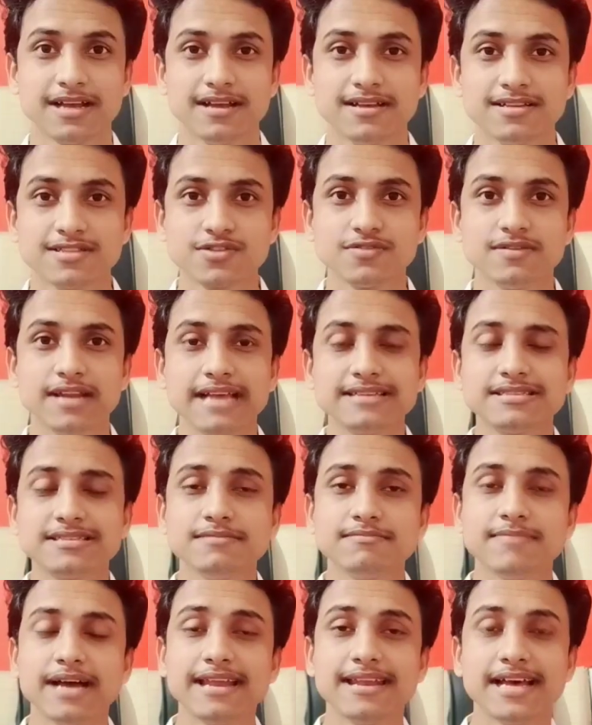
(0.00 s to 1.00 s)
So
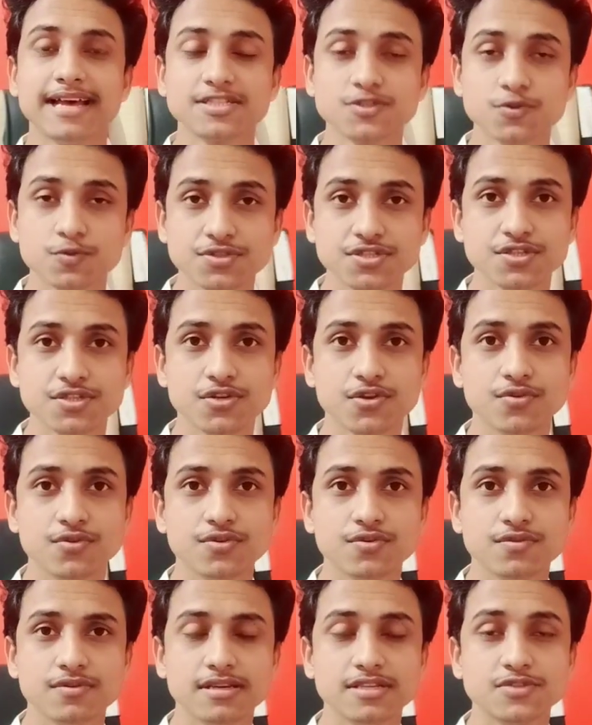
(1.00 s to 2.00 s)
Nassie, my last question to
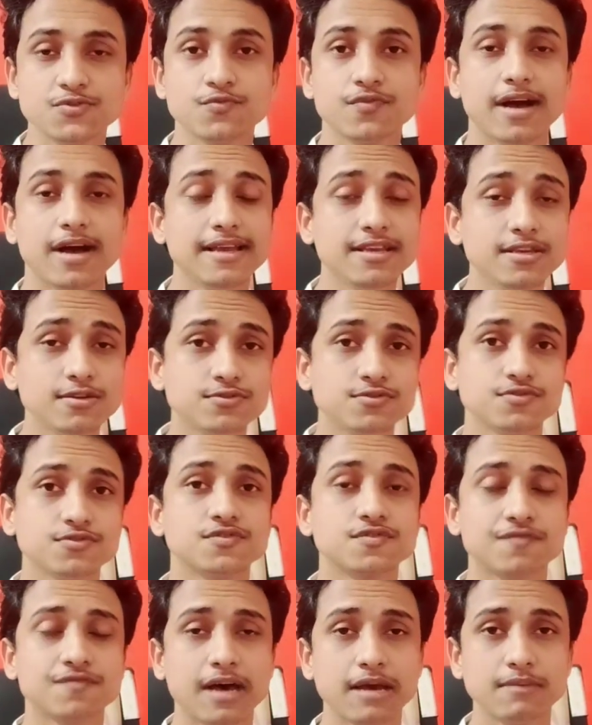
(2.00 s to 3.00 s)
you is why you
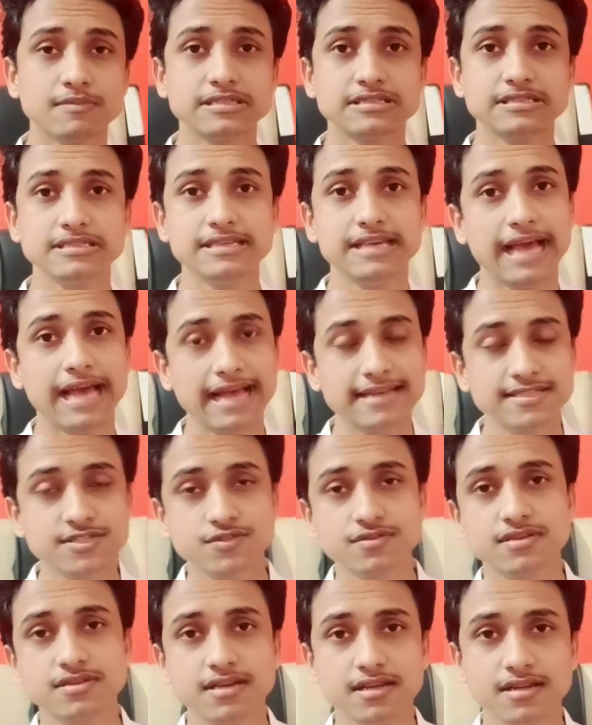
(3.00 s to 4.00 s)
choose pharmacy as
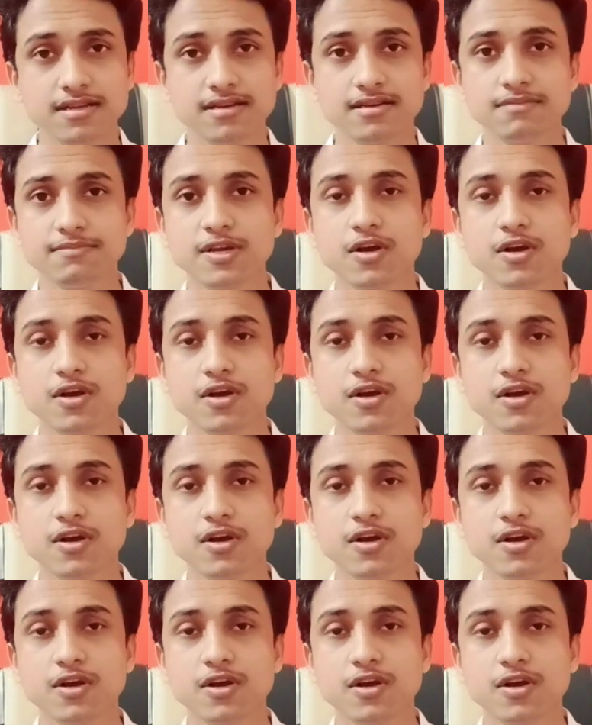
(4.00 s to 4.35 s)
your career?